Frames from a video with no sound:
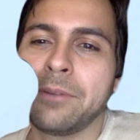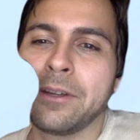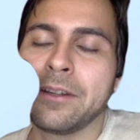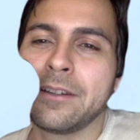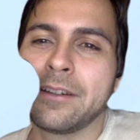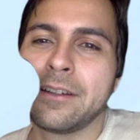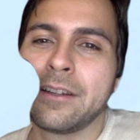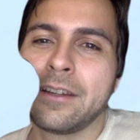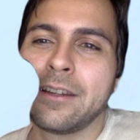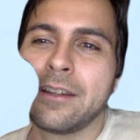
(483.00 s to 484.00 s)
but
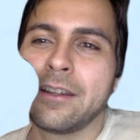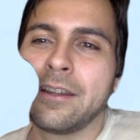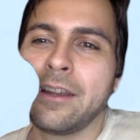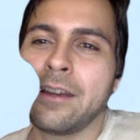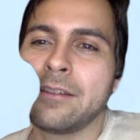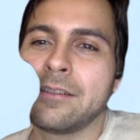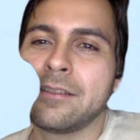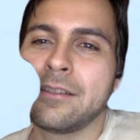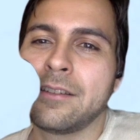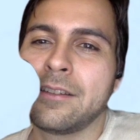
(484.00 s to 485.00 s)
yeah,
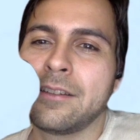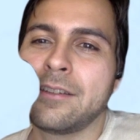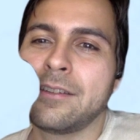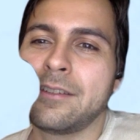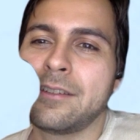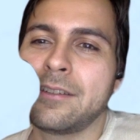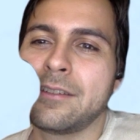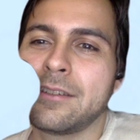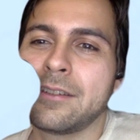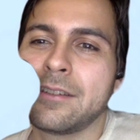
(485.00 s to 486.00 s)
this is
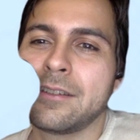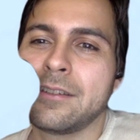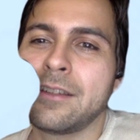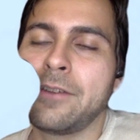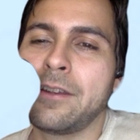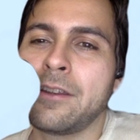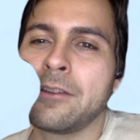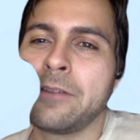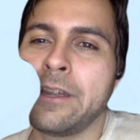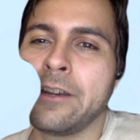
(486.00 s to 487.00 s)
definitely
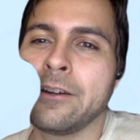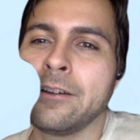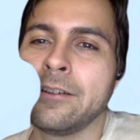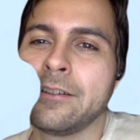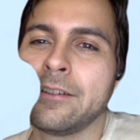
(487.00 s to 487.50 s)
another layer.